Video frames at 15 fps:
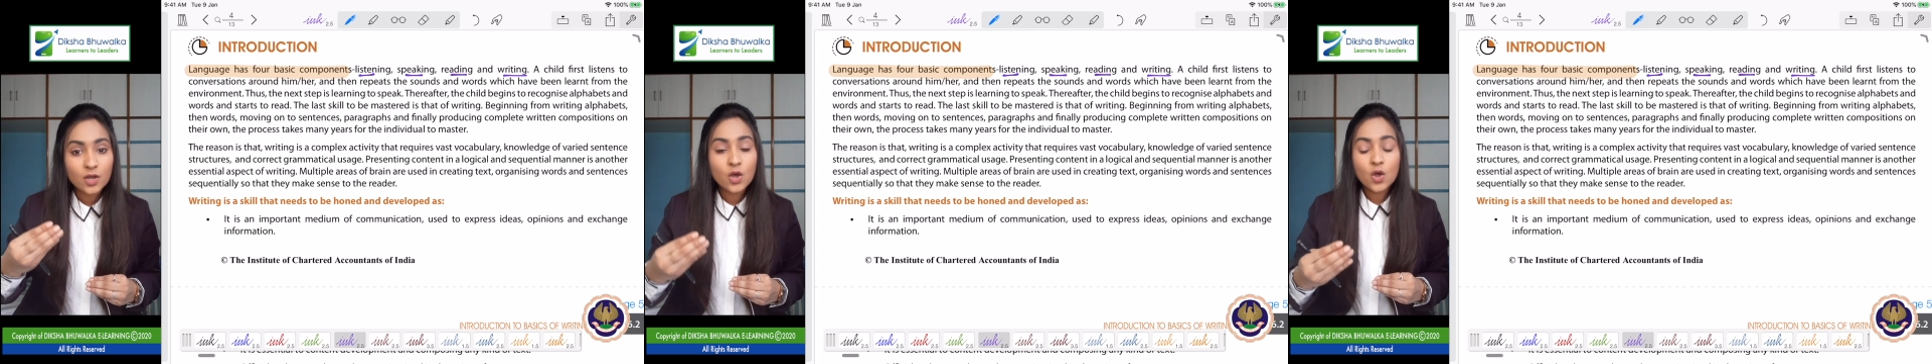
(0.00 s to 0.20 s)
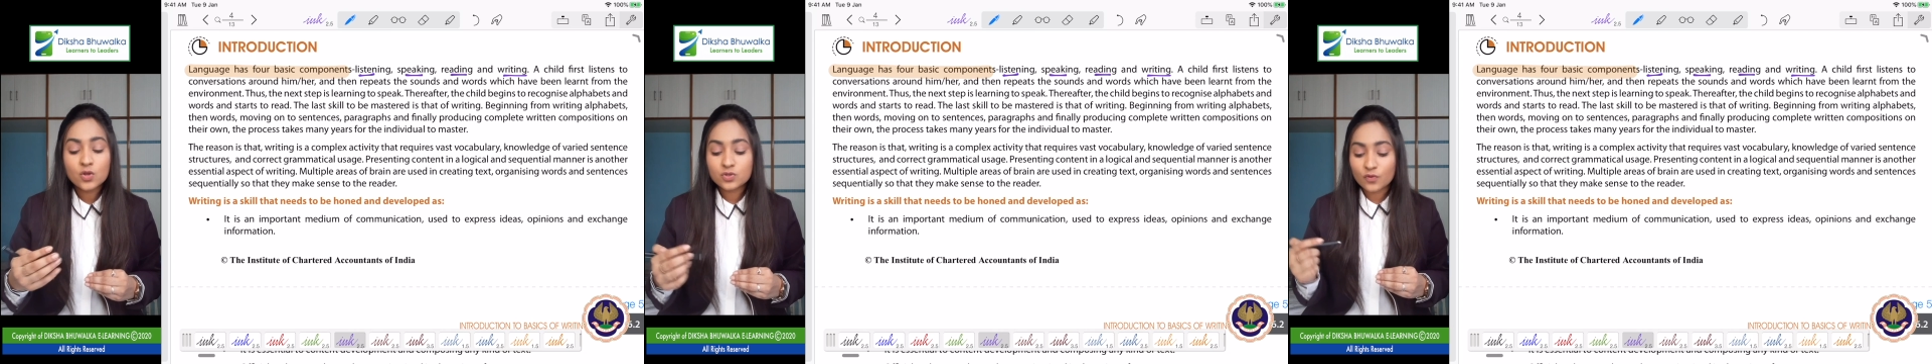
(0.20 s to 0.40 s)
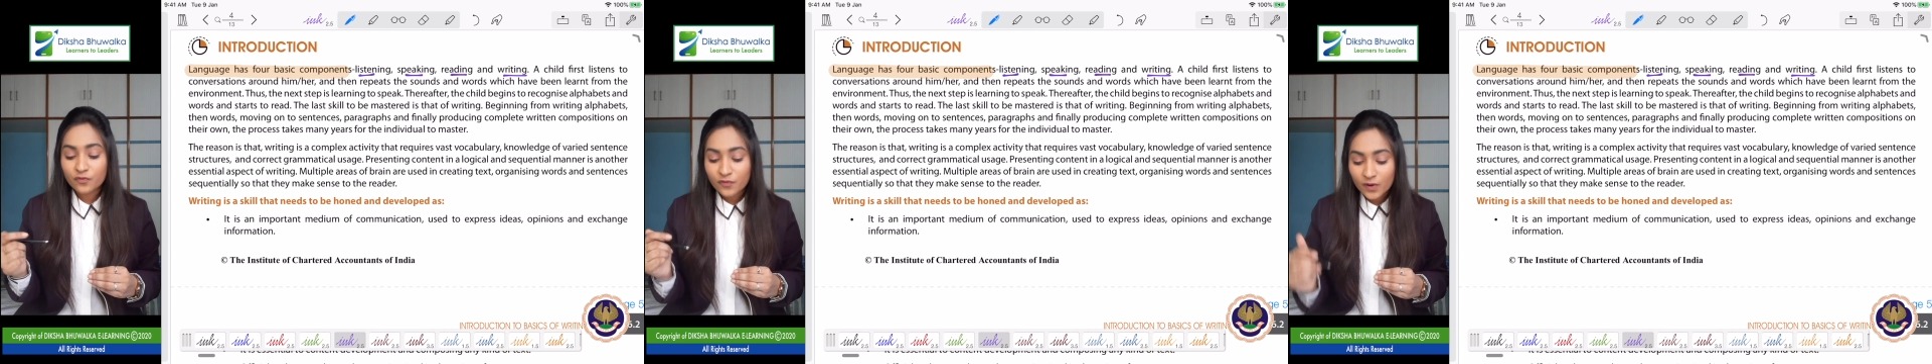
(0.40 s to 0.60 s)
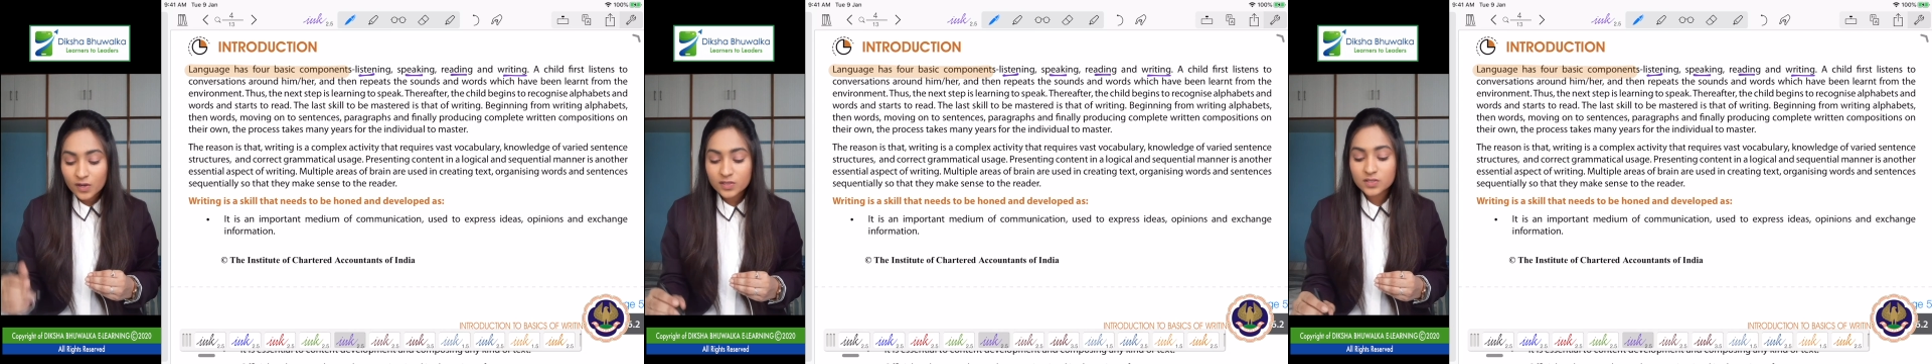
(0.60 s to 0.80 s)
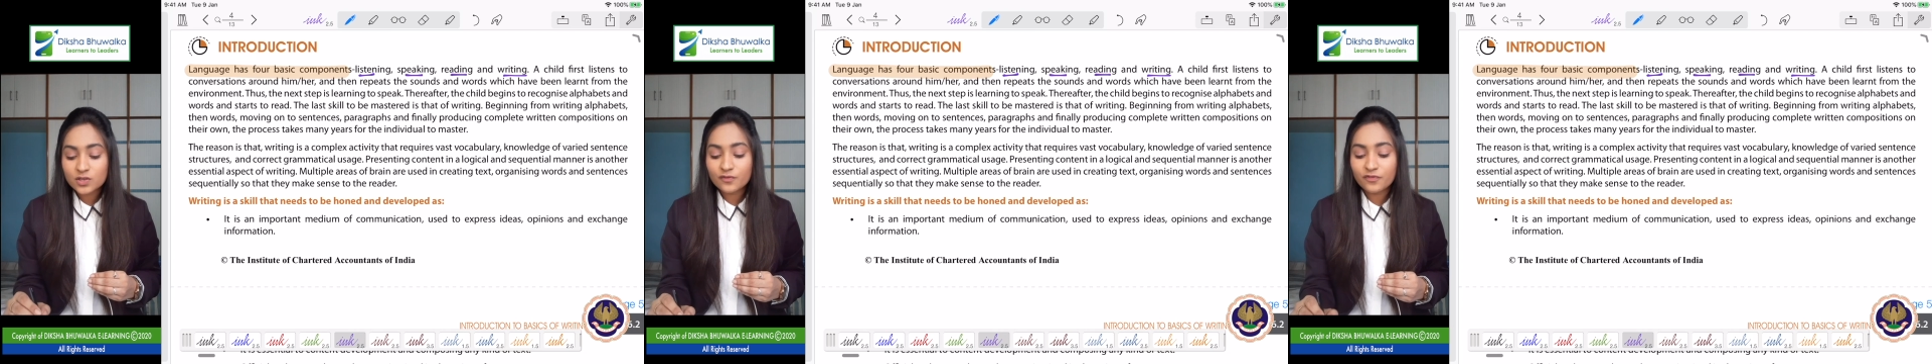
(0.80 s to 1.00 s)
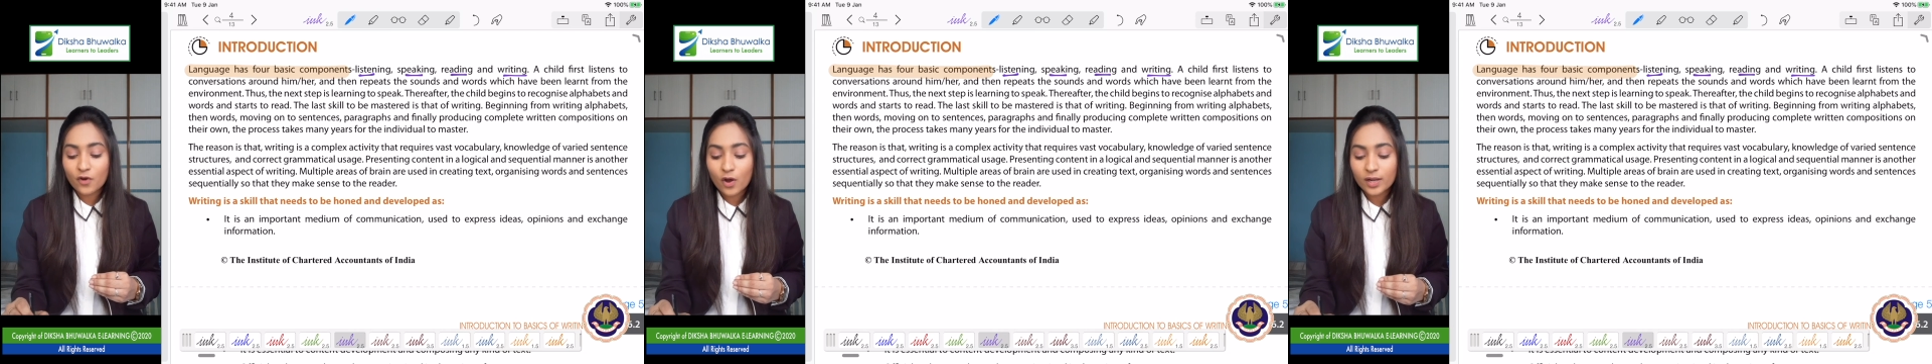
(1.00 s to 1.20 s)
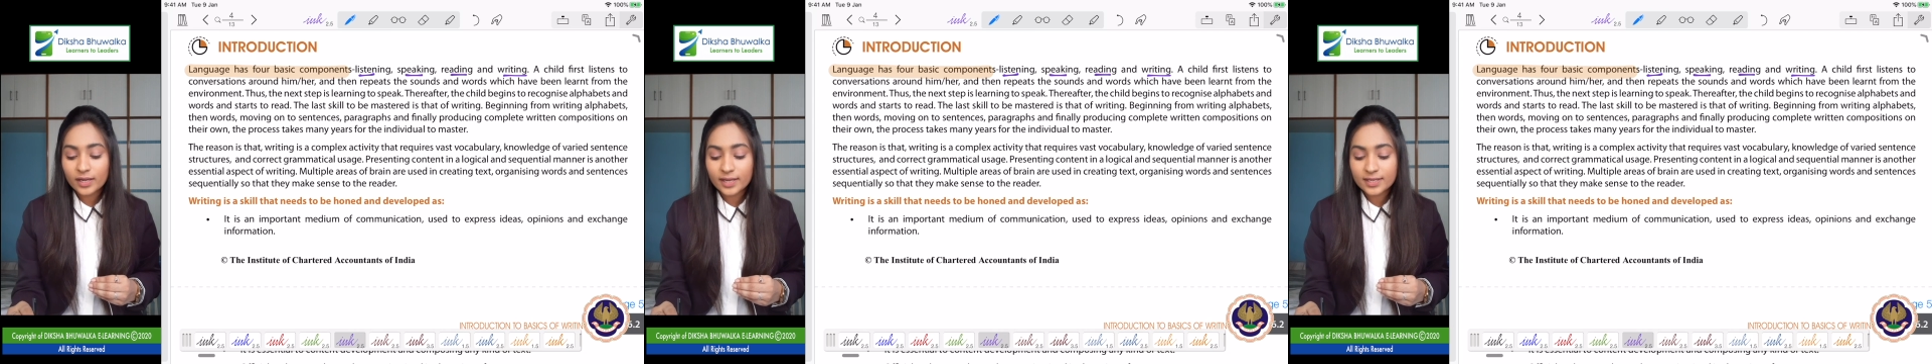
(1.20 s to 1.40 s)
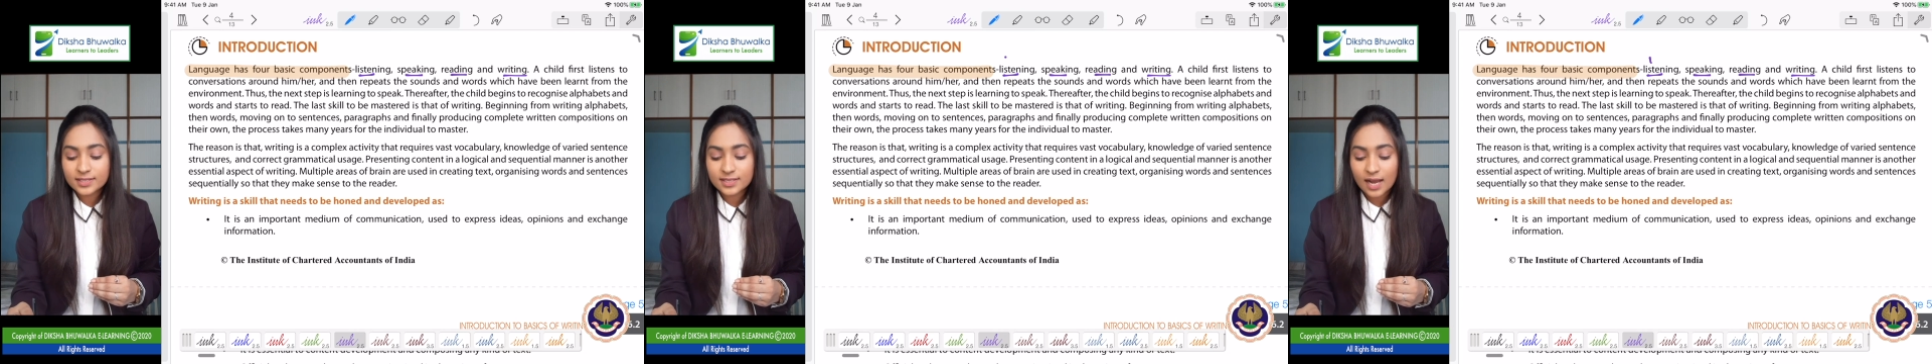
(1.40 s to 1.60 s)
So first of all, he
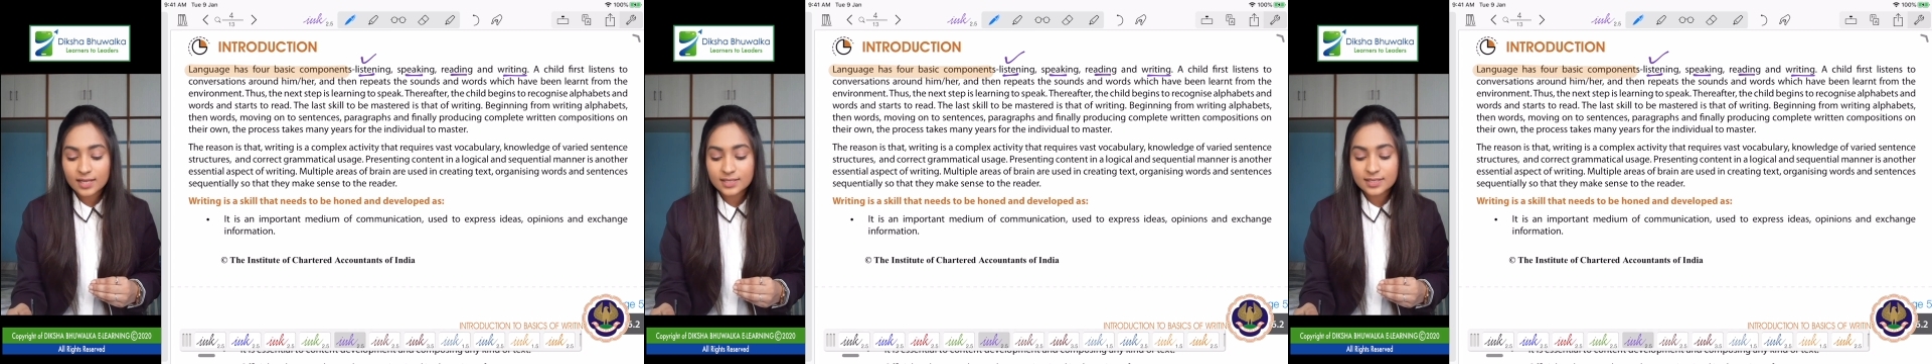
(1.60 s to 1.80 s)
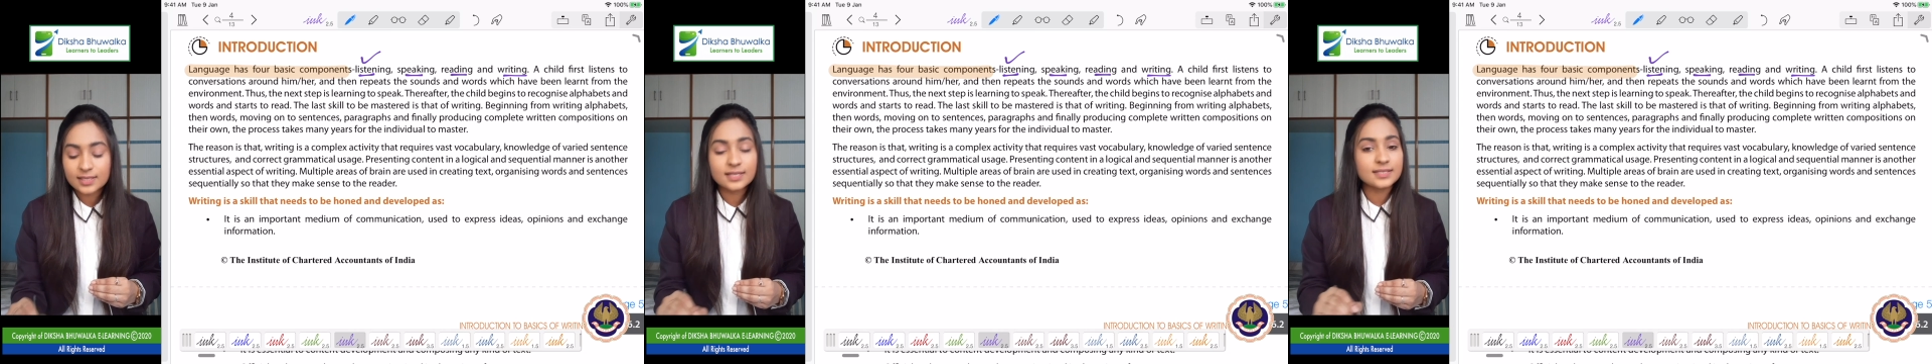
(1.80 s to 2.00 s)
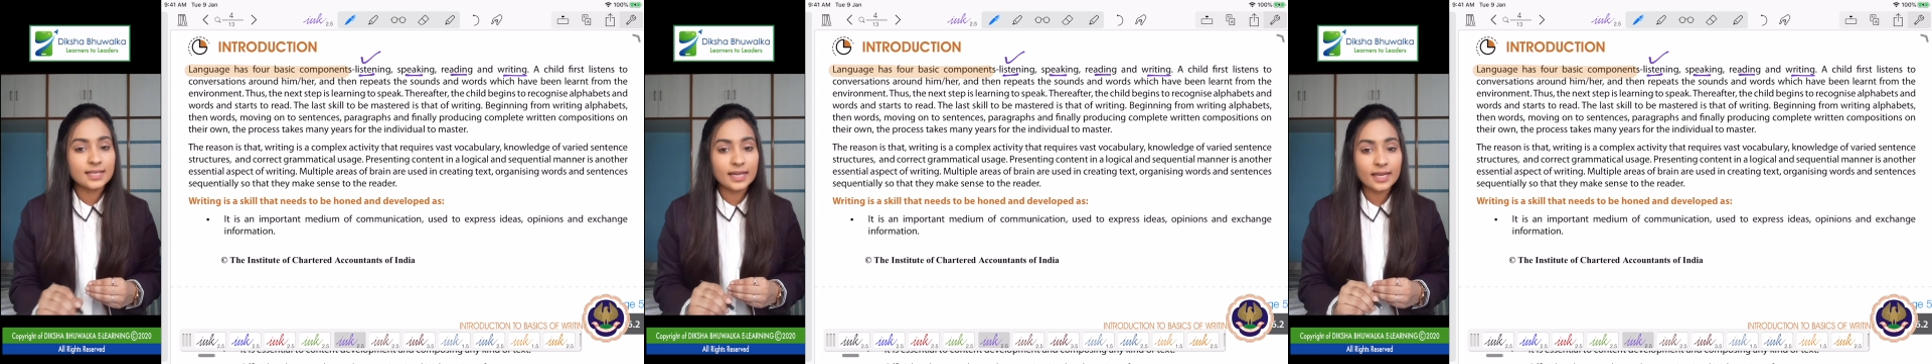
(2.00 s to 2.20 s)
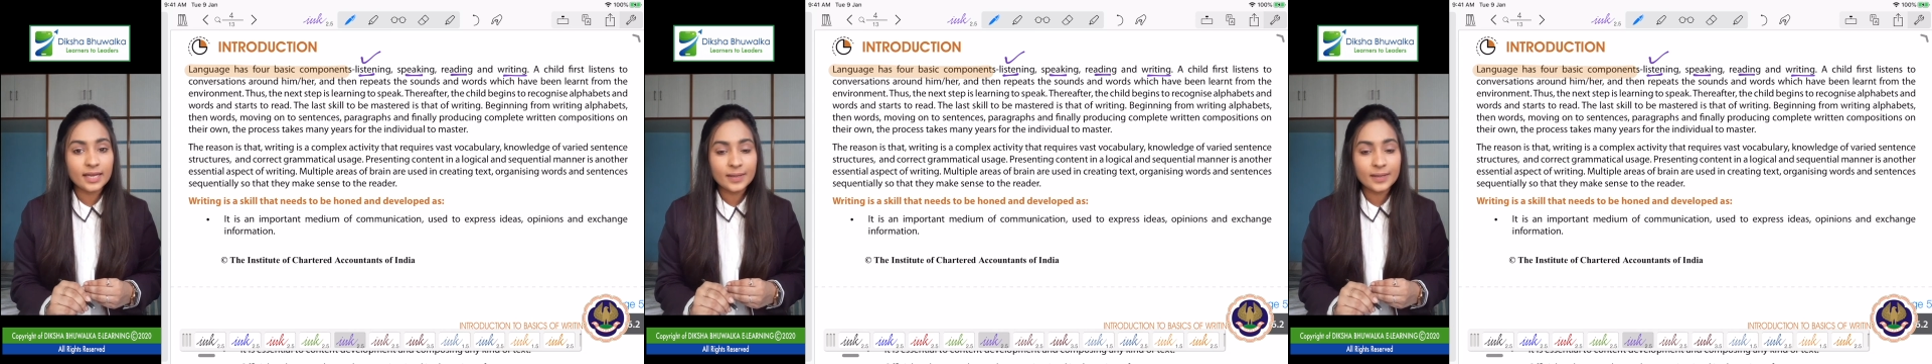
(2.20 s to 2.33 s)
starts listening.